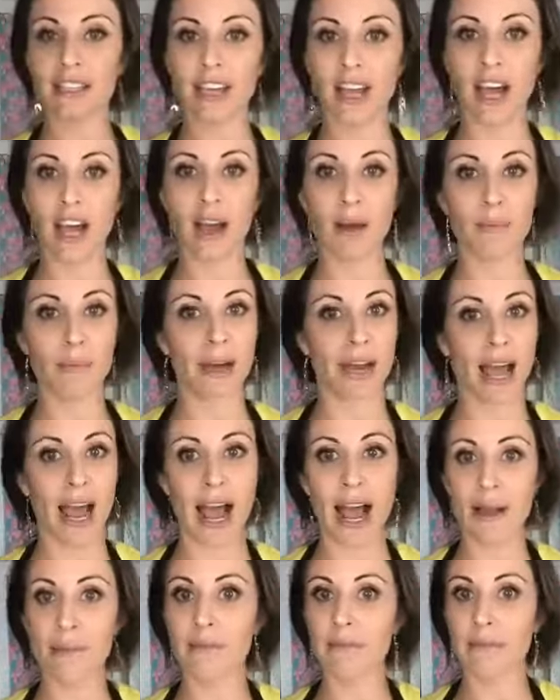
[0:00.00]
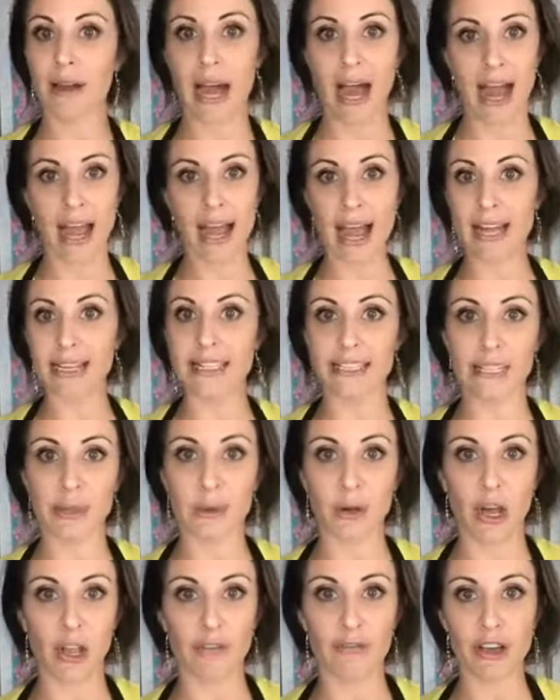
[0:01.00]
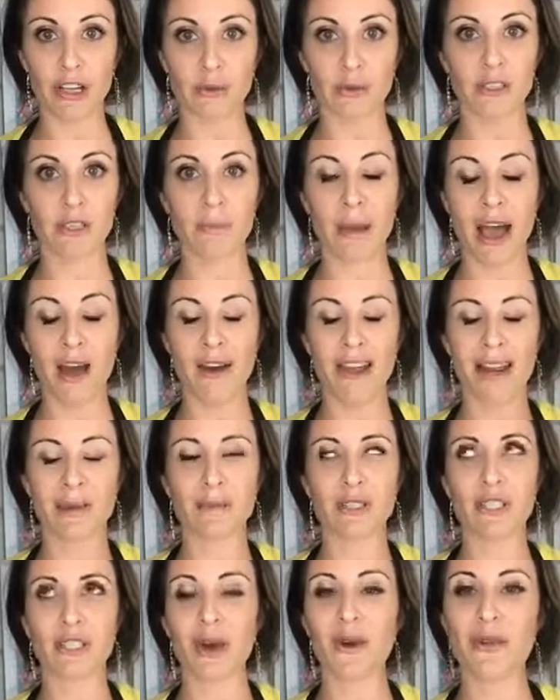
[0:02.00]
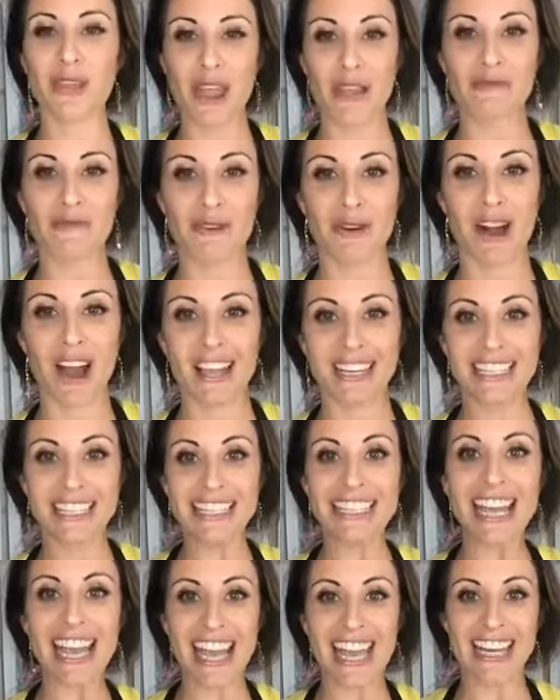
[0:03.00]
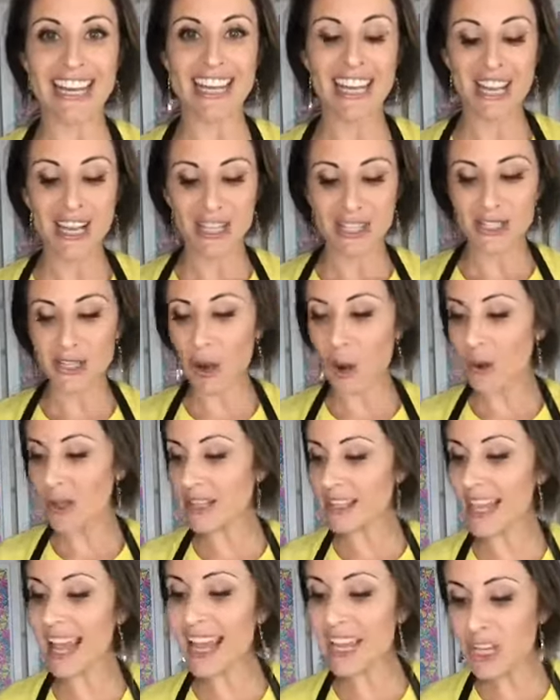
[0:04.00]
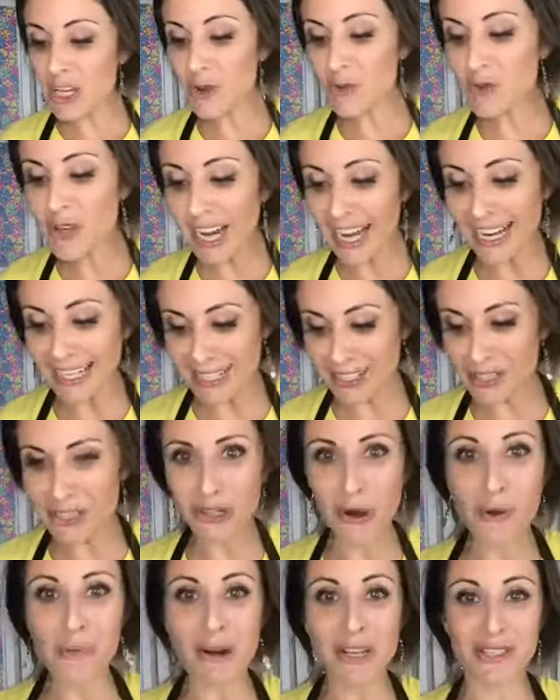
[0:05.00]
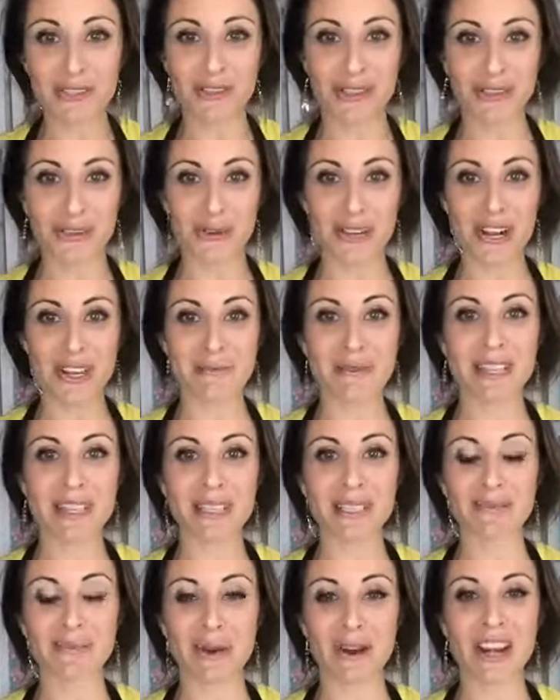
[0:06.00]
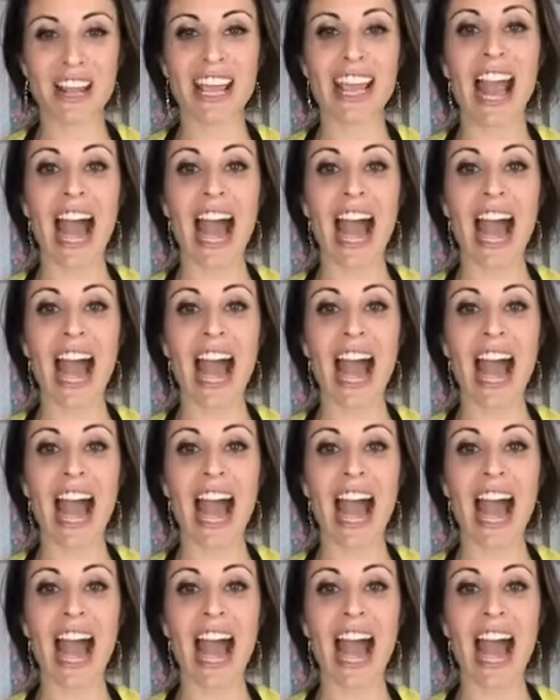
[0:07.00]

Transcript: but I had to see what all the fuss was about, and I'm so thankful I did. So thank you guys so much for joining me this morning.